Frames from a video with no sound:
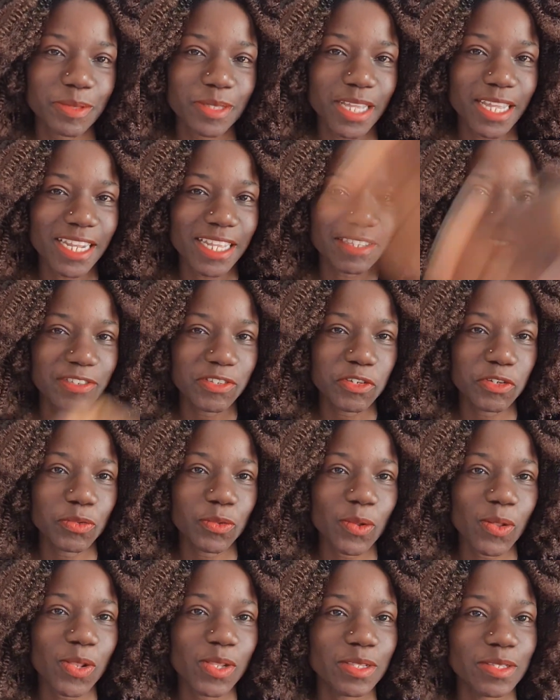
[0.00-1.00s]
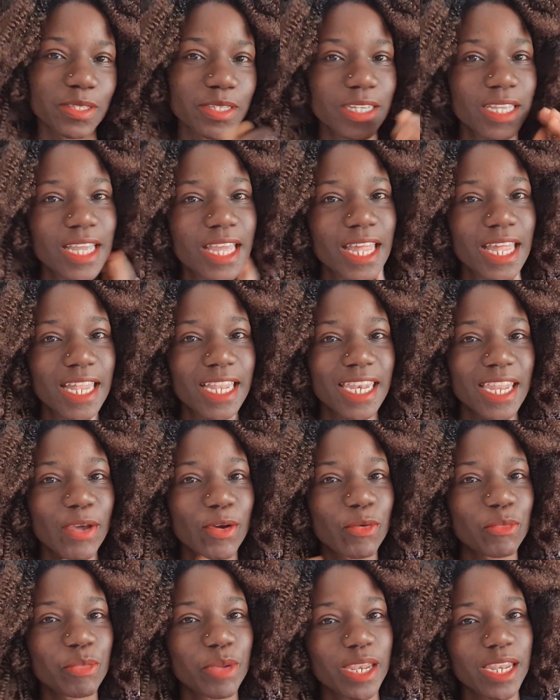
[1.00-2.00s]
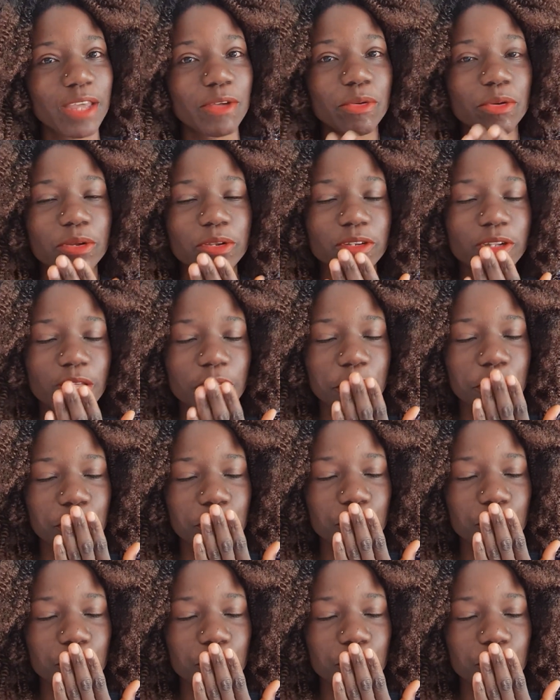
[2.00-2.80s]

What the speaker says: And as usual, nawapenda wote.